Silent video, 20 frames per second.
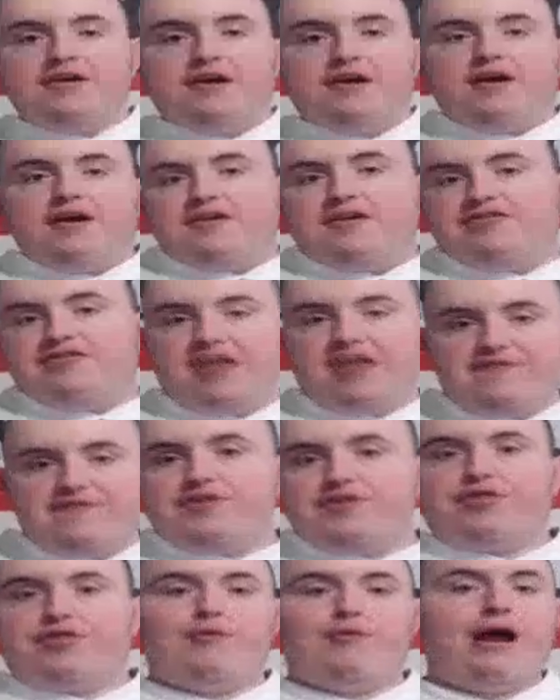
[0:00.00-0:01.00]

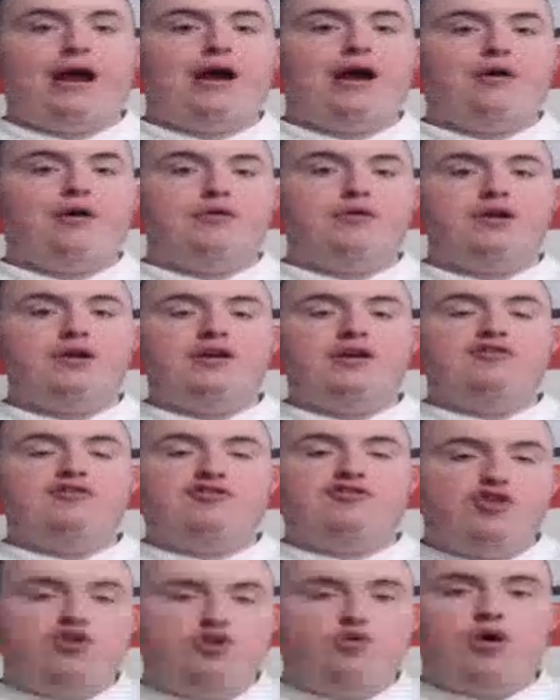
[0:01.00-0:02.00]
Seventh round,
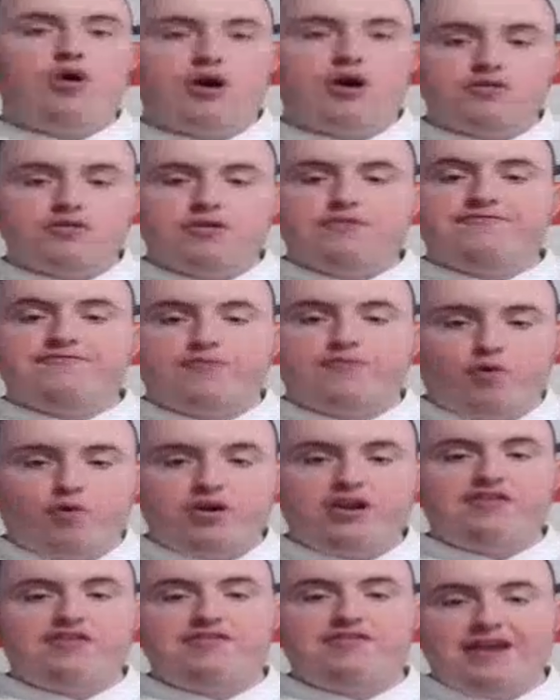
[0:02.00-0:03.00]

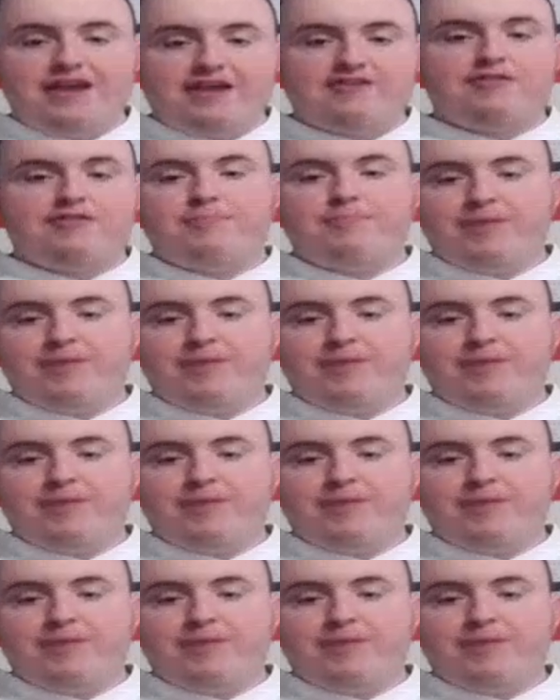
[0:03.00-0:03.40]
246th